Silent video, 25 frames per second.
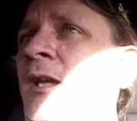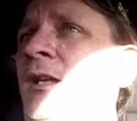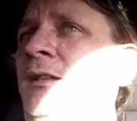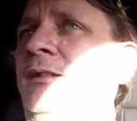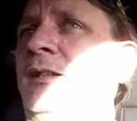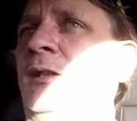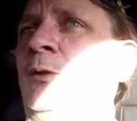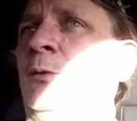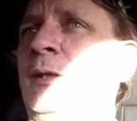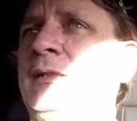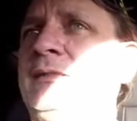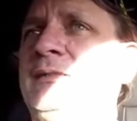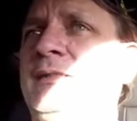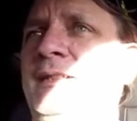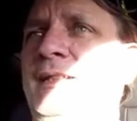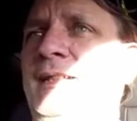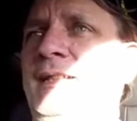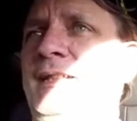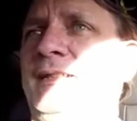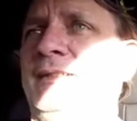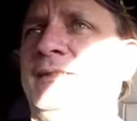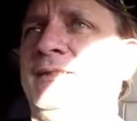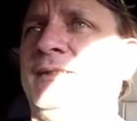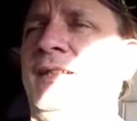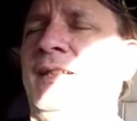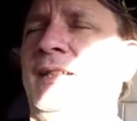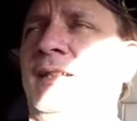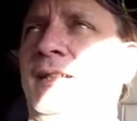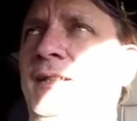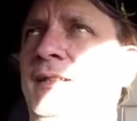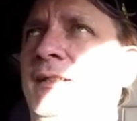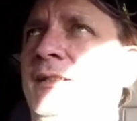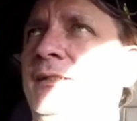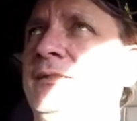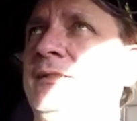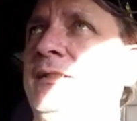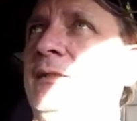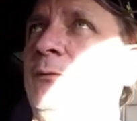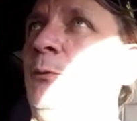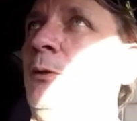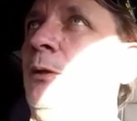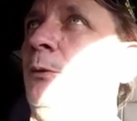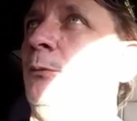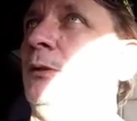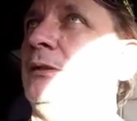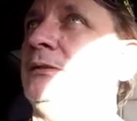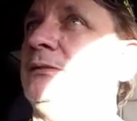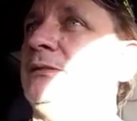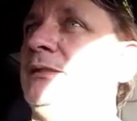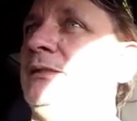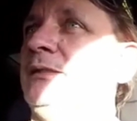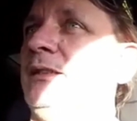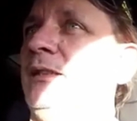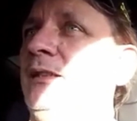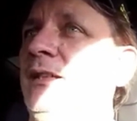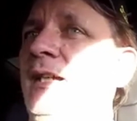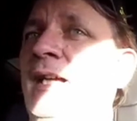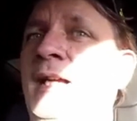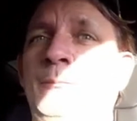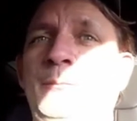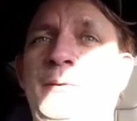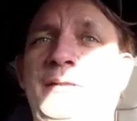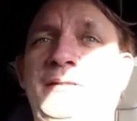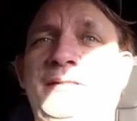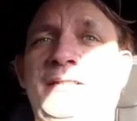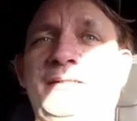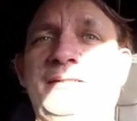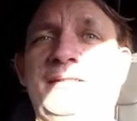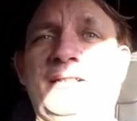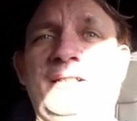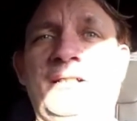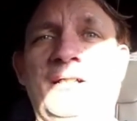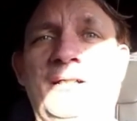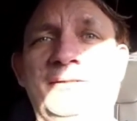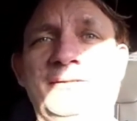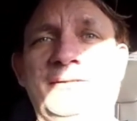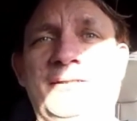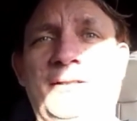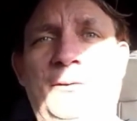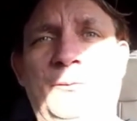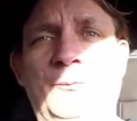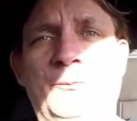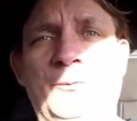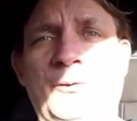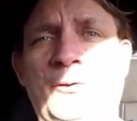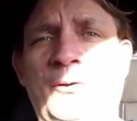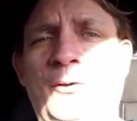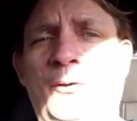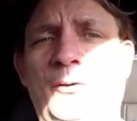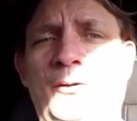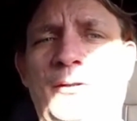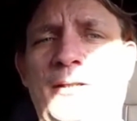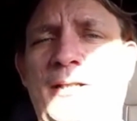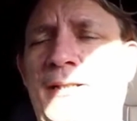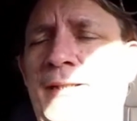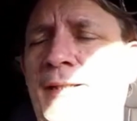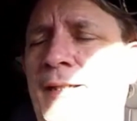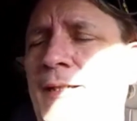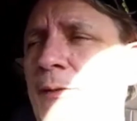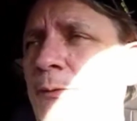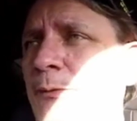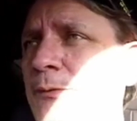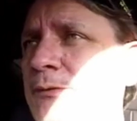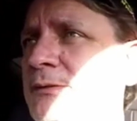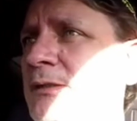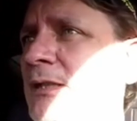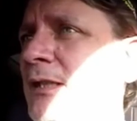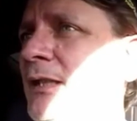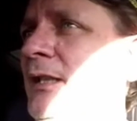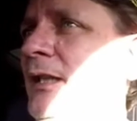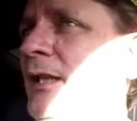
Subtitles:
The question is, let's see, what was it? How much does it cost to own a car like ours?